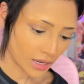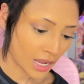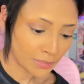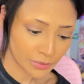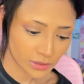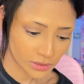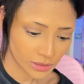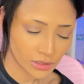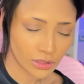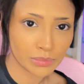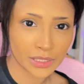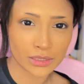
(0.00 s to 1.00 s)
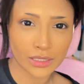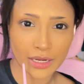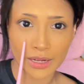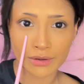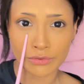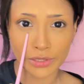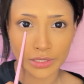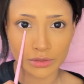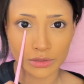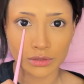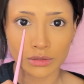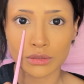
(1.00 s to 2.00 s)
I personally don't, because I have like
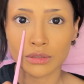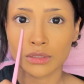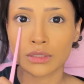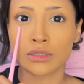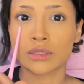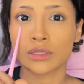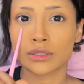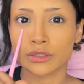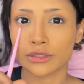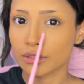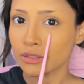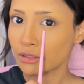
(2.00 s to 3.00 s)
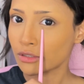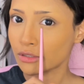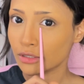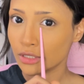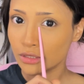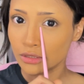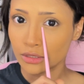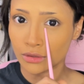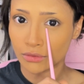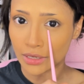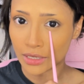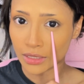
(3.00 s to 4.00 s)
the crease
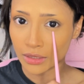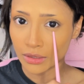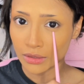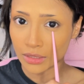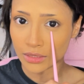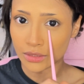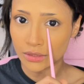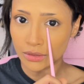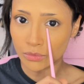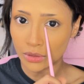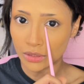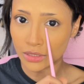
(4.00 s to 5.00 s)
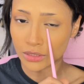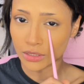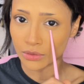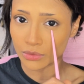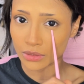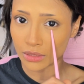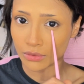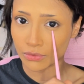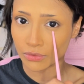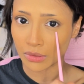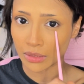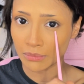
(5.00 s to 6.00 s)
already will continuously
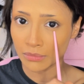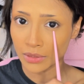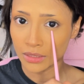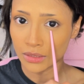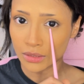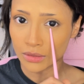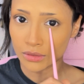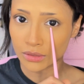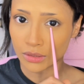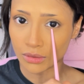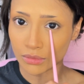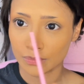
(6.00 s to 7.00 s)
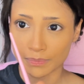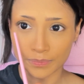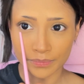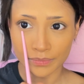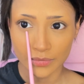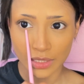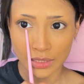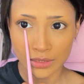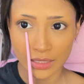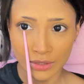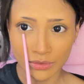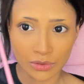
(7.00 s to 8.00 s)
form. So
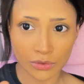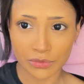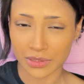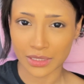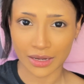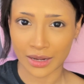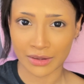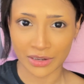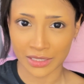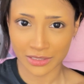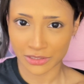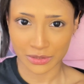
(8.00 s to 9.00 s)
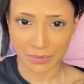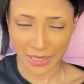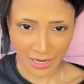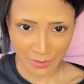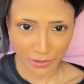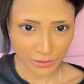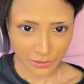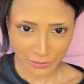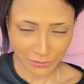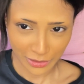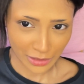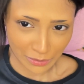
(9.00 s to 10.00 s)
I don't know if it's like, I think it's just my eyeballs are
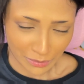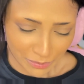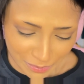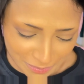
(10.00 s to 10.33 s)
fucking